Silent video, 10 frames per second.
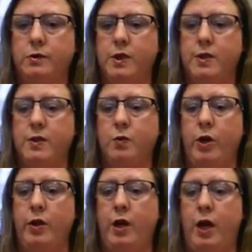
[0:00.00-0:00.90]
This is
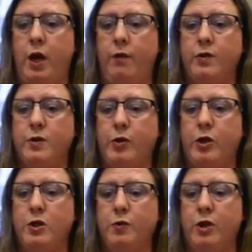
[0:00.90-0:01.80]
one that I have
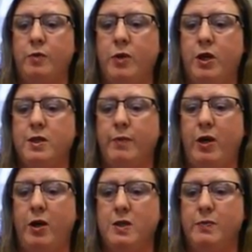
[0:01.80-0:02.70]
experience with because of
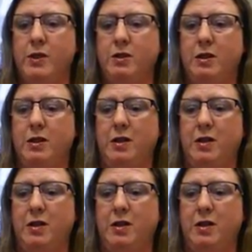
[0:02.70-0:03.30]
my husband.